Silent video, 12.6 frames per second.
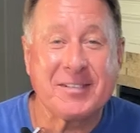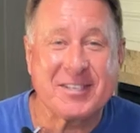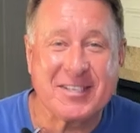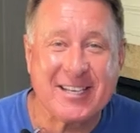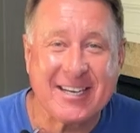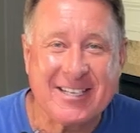
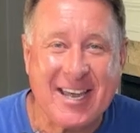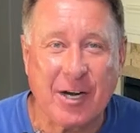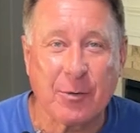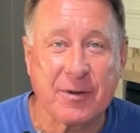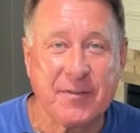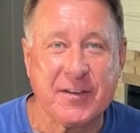This is Sig
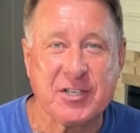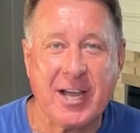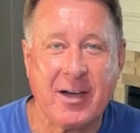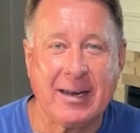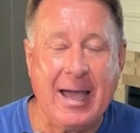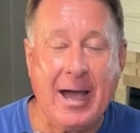Taylor with Fish
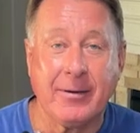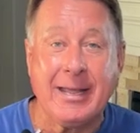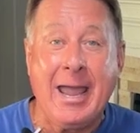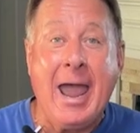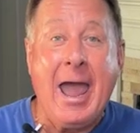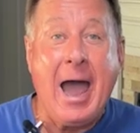Out Loud.
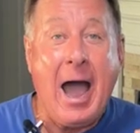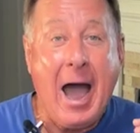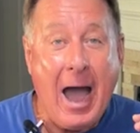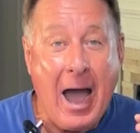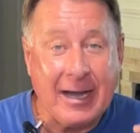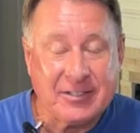
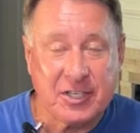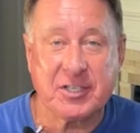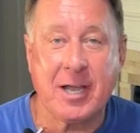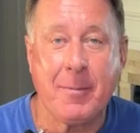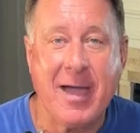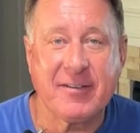I just
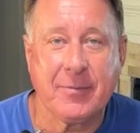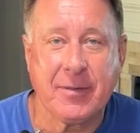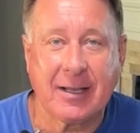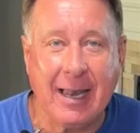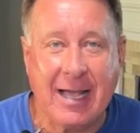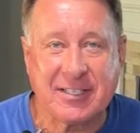got back from
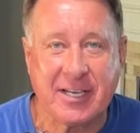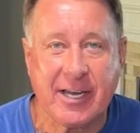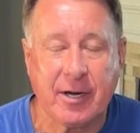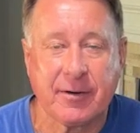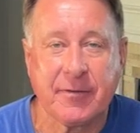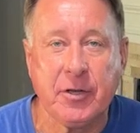the Classic
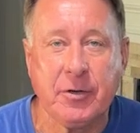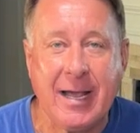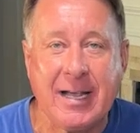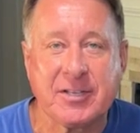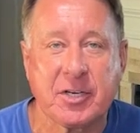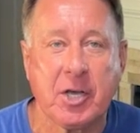here a few
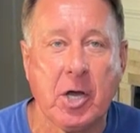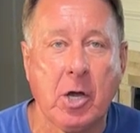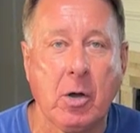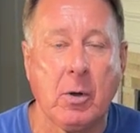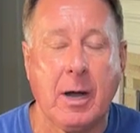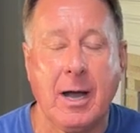days
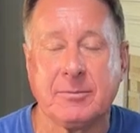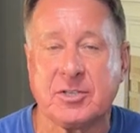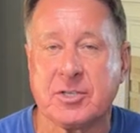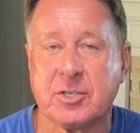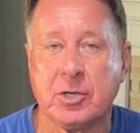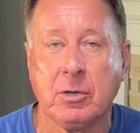ago. I'm
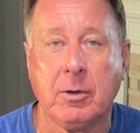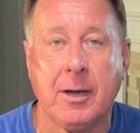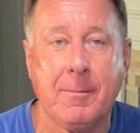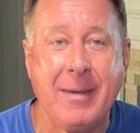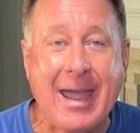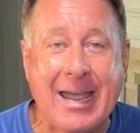still
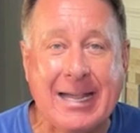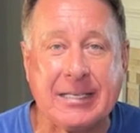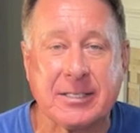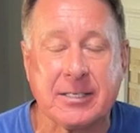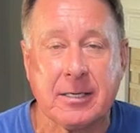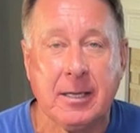
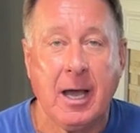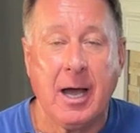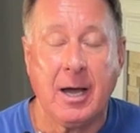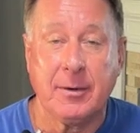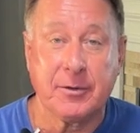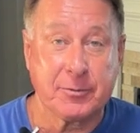amazed.
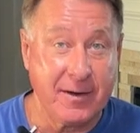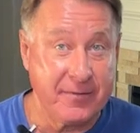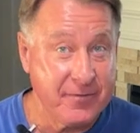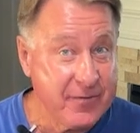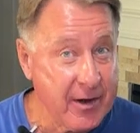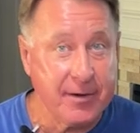It was my
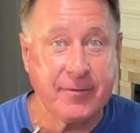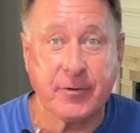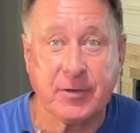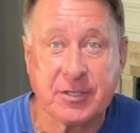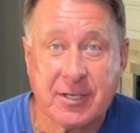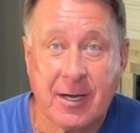very
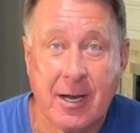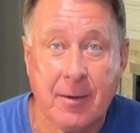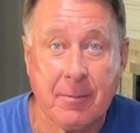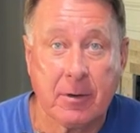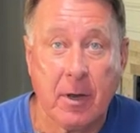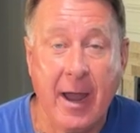first
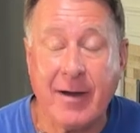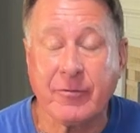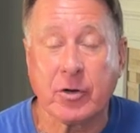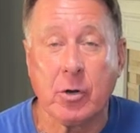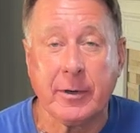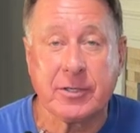time
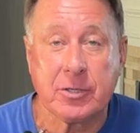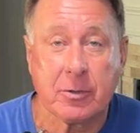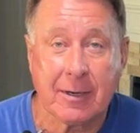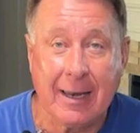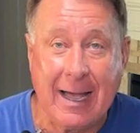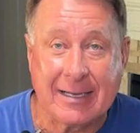ever going to a
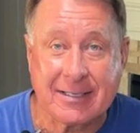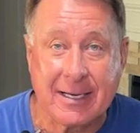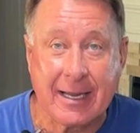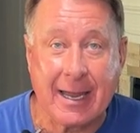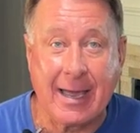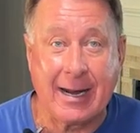
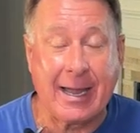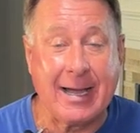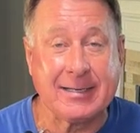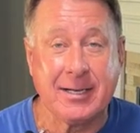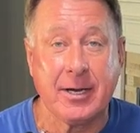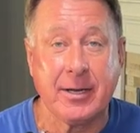Classic, and I
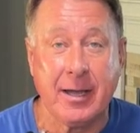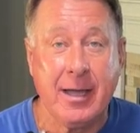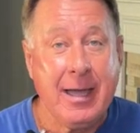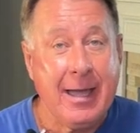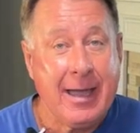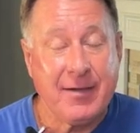got to tell you,
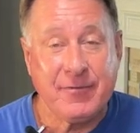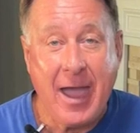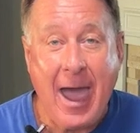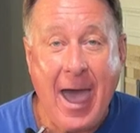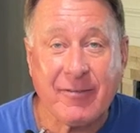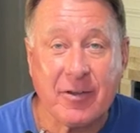if you
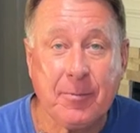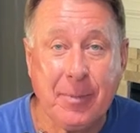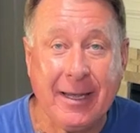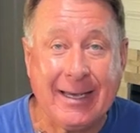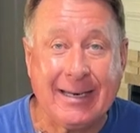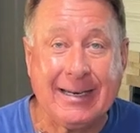haven't
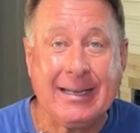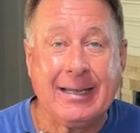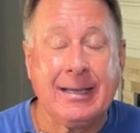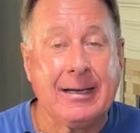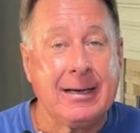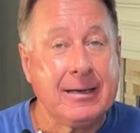been,
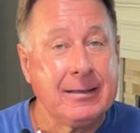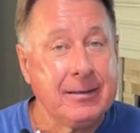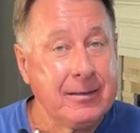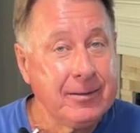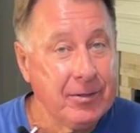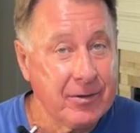
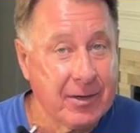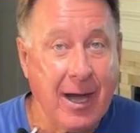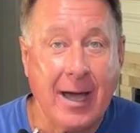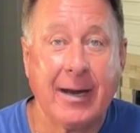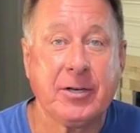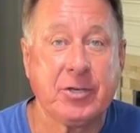you
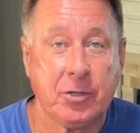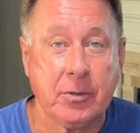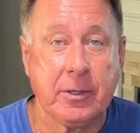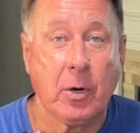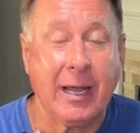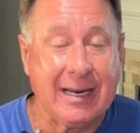got to do
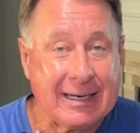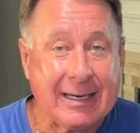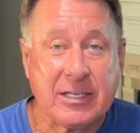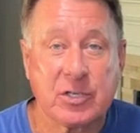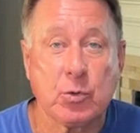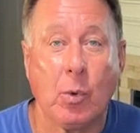it at
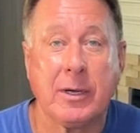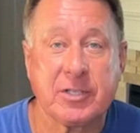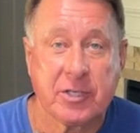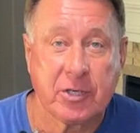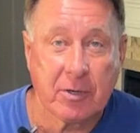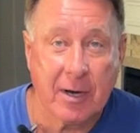least
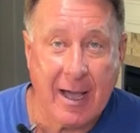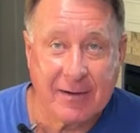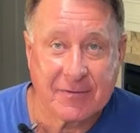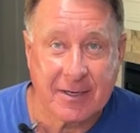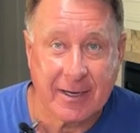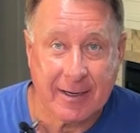once in your
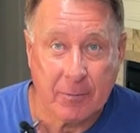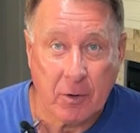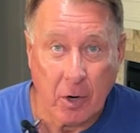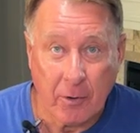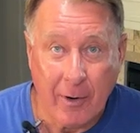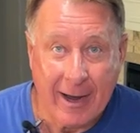lifetime,
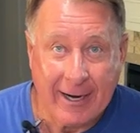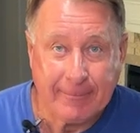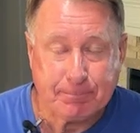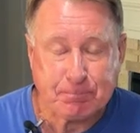all right?